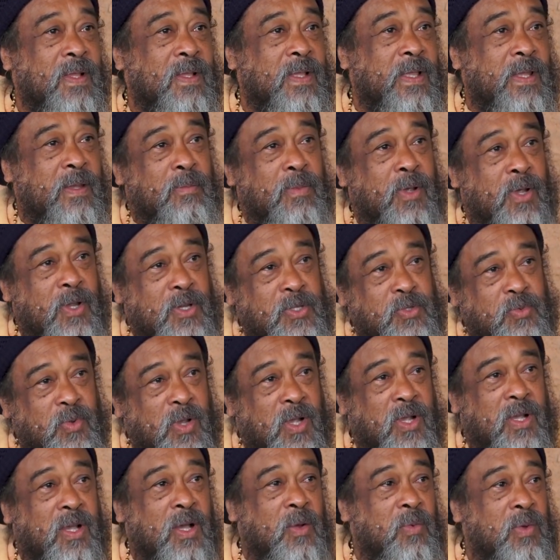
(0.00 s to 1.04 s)
Let the birds
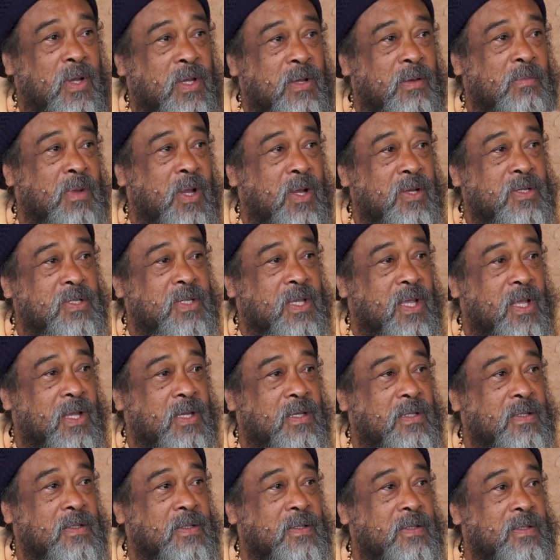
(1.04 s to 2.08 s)
work out what the birds
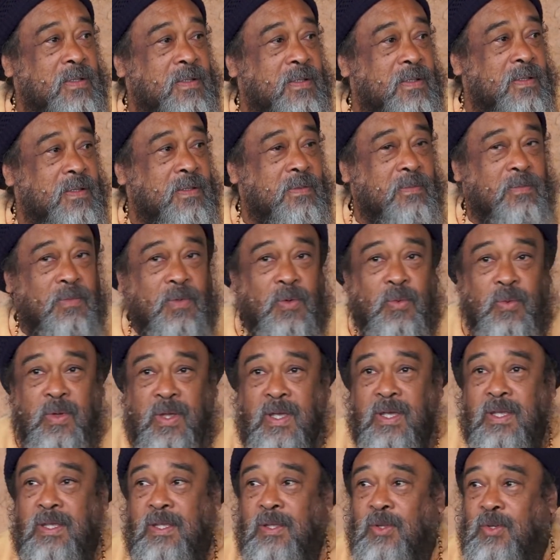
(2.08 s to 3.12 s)
can. But we
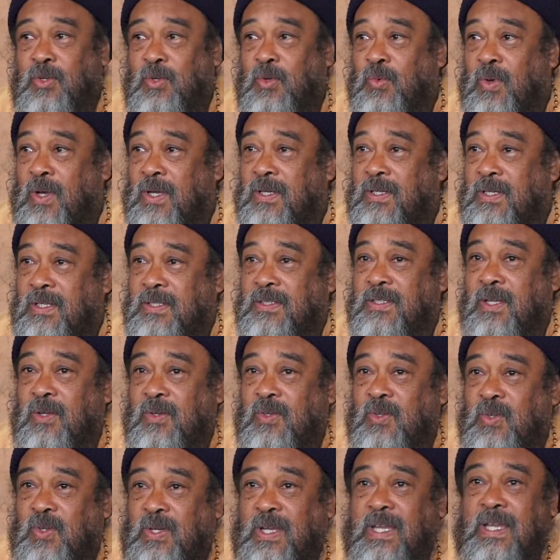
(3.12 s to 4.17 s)
are here to work this
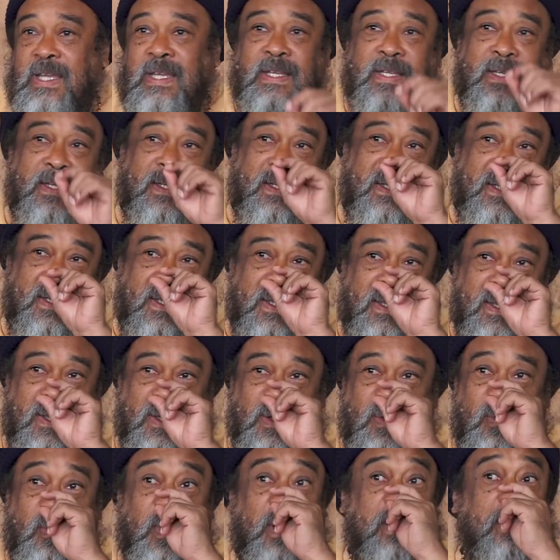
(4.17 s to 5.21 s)
out today.
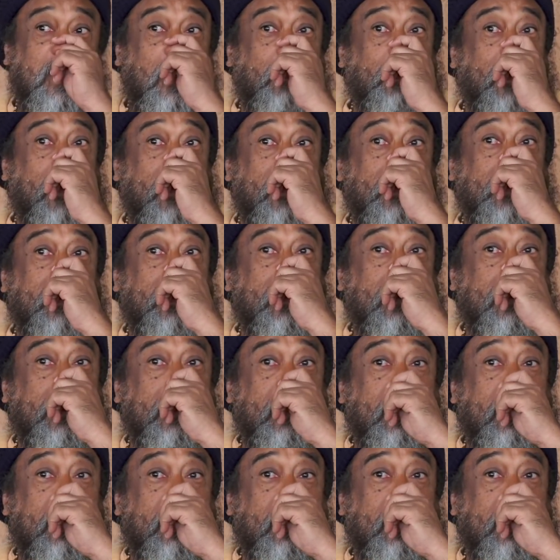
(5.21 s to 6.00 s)
What happened?